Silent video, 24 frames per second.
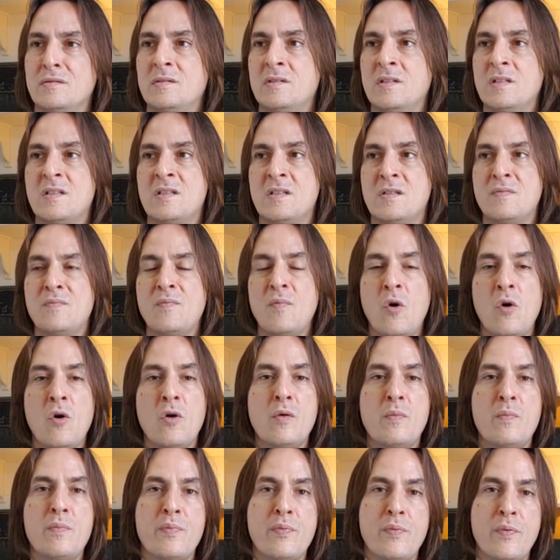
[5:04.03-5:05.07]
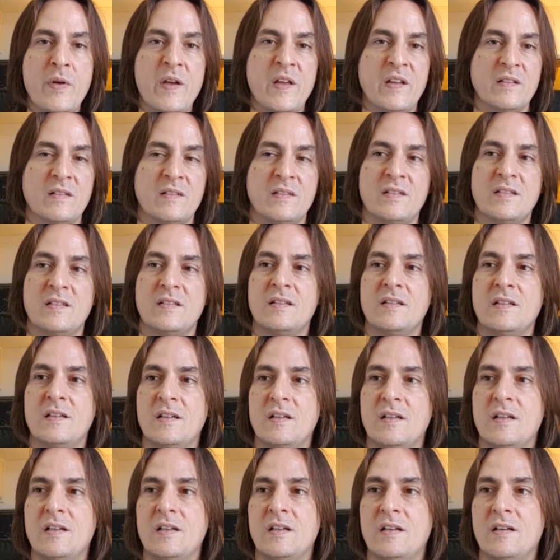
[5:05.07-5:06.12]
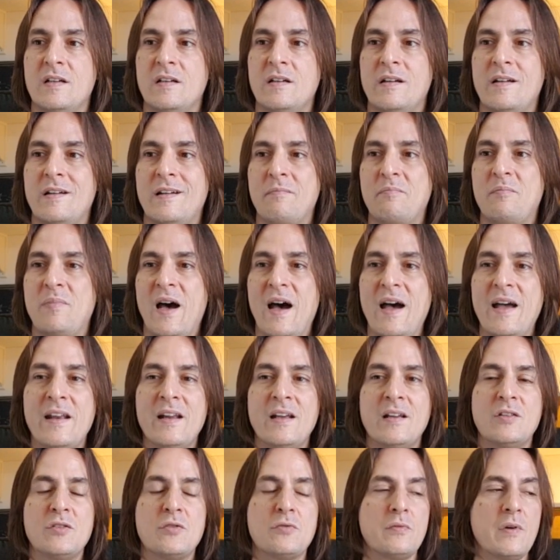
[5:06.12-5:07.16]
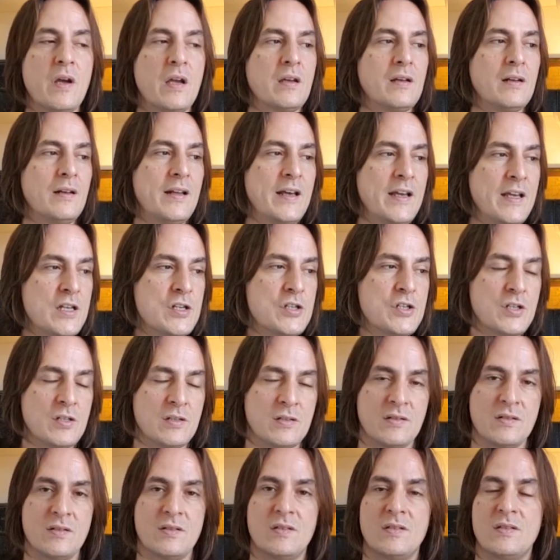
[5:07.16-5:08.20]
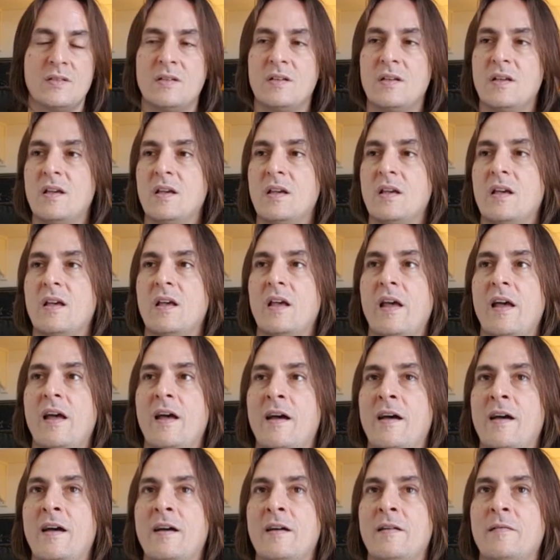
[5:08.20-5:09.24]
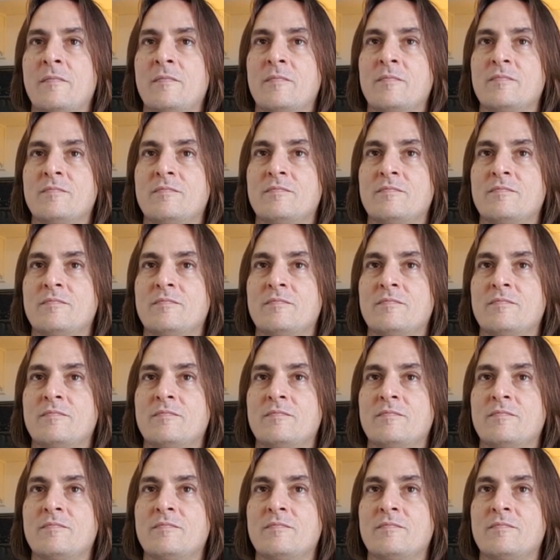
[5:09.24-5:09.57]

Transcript: the small print, abiding to regulations, um,